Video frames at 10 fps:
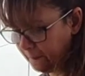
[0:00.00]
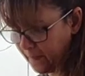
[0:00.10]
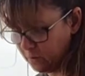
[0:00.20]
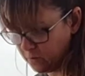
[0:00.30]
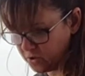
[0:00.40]

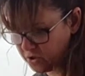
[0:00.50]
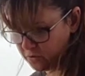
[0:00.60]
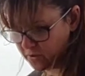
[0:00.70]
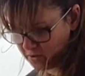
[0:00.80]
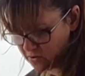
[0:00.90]
Well,
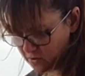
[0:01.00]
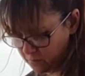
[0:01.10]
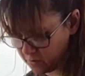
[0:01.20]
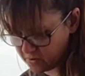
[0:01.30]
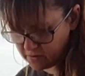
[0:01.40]
shoot, this is
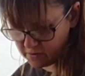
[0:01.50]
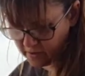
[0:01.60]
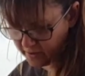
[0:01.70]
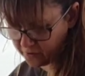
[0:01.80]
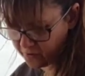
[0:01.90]
almost an
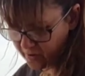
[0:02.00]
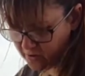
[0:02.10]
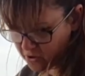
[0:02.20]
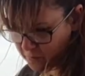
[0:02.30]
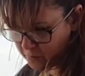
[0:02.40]
entire tray. I
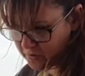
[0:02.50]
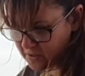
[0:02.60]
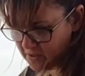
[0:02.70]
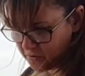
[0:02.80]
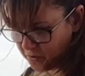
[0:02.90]
should have put
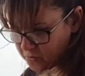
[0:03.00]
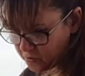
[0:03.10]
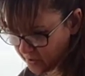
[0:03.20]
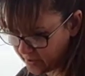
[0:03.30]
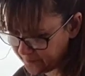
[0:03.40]
these in their own
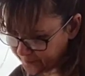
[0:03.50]
tray.